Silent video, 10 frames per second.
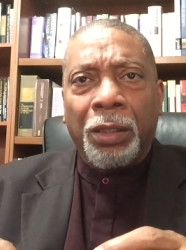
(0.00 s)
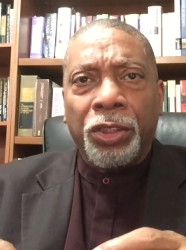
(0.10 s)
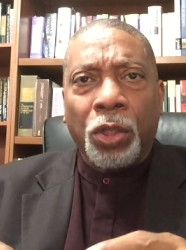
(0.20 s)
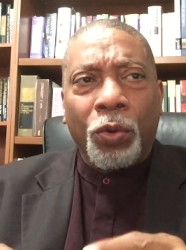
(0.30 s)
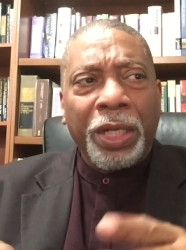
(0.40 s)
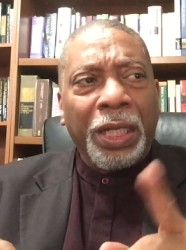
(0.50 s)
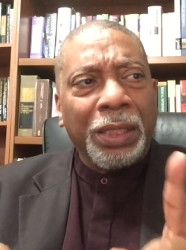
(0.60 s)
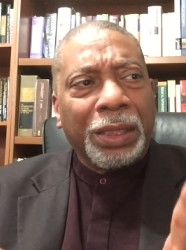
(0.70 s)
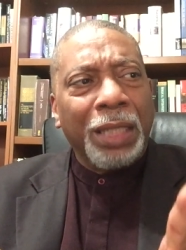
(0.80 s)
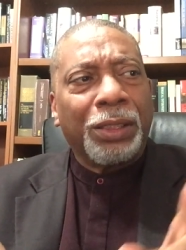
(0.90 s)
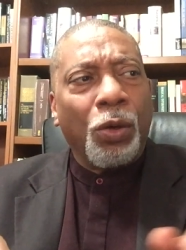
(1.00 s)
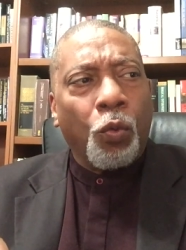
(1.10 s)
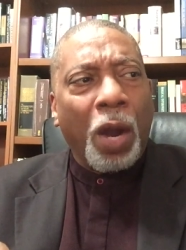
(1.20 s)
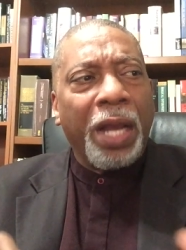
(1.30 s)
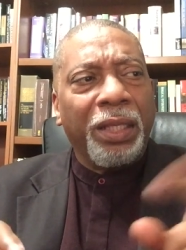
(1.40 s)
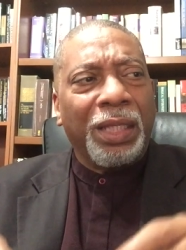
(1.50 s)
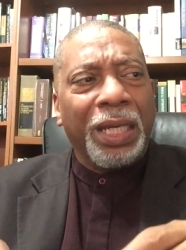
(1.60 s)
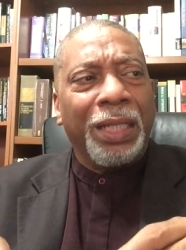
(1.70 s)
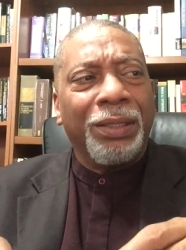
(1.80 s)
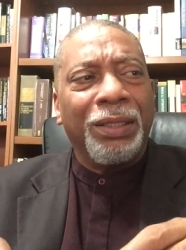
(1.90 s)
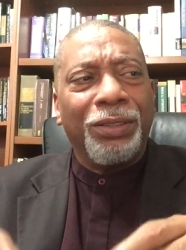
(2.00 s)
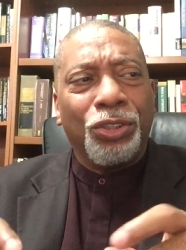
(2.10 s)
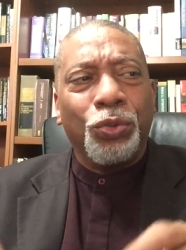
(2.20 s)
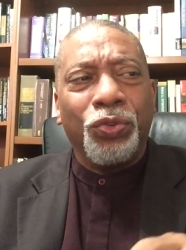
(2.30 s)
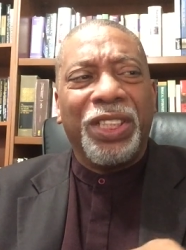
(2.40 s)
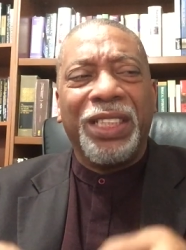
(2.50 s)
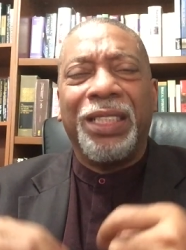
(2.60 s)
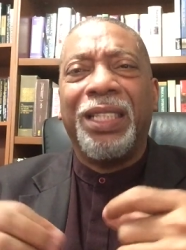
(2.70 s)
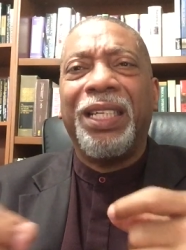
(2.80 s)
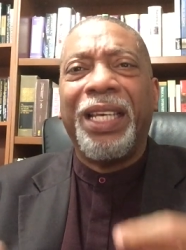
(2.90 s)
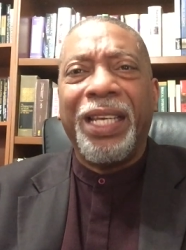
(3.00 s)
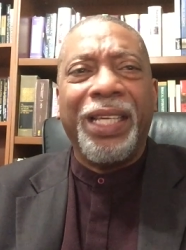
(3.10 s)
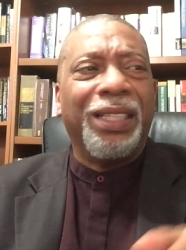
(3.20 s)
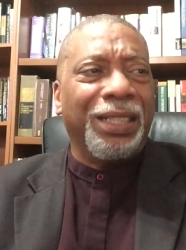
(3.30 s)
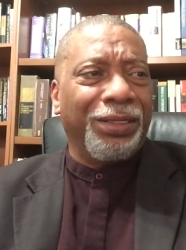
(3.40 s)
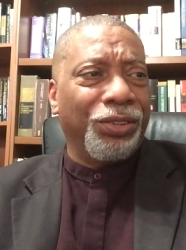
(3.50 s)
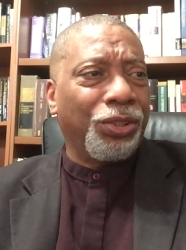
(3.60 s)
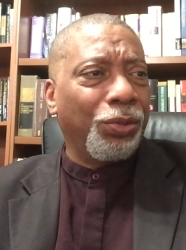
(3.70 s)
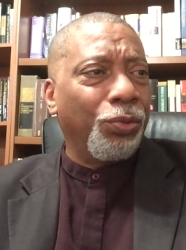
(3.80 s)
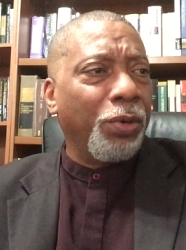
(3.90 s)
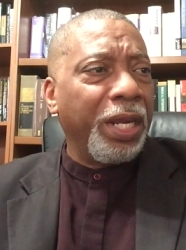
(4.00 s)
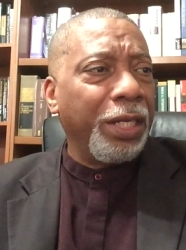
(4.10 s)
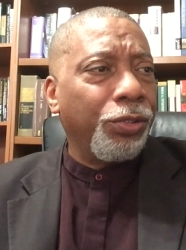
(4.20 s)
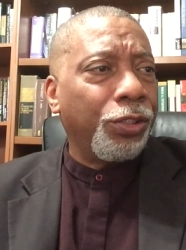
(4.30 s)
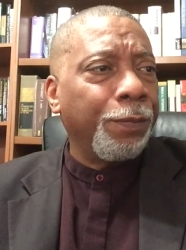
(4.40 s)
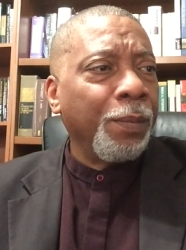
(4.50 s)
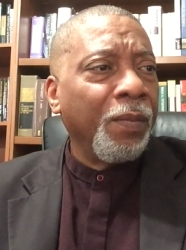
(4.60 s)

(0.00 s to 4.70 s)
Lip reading: So he says, why then do the heathens rage?